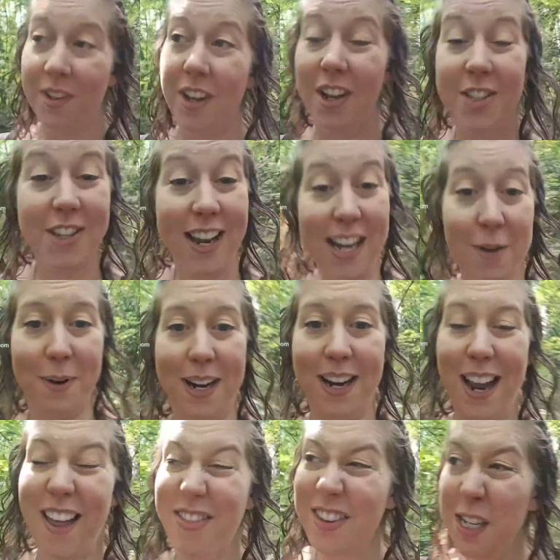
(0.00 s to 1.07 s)
So anyway,
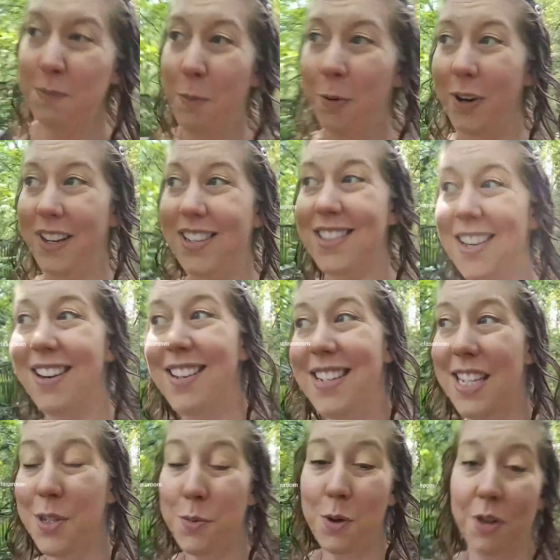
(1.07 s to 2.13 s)
at this point,
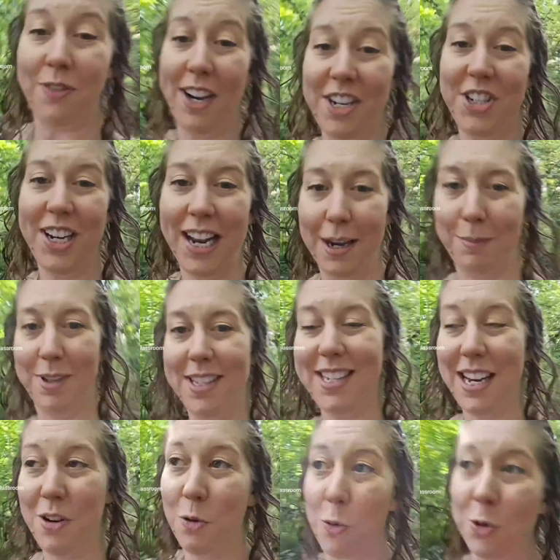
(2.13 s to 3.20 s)
scientists were arranging elements
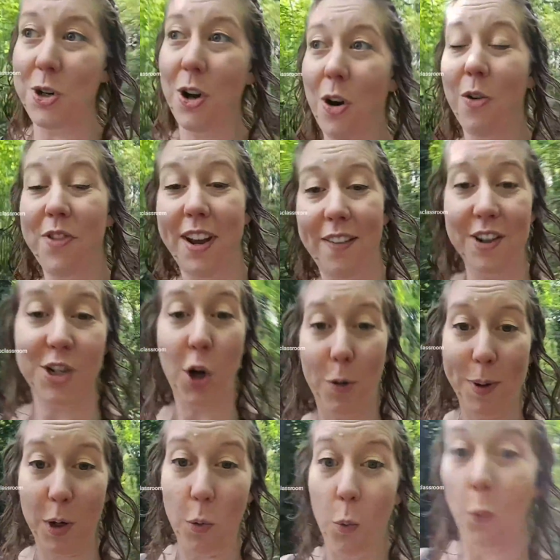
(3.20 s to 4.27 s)
in order of their
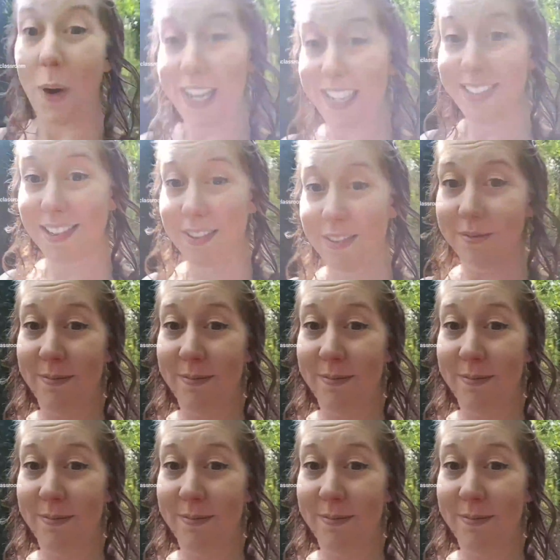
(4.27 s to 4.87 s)
atomic weight.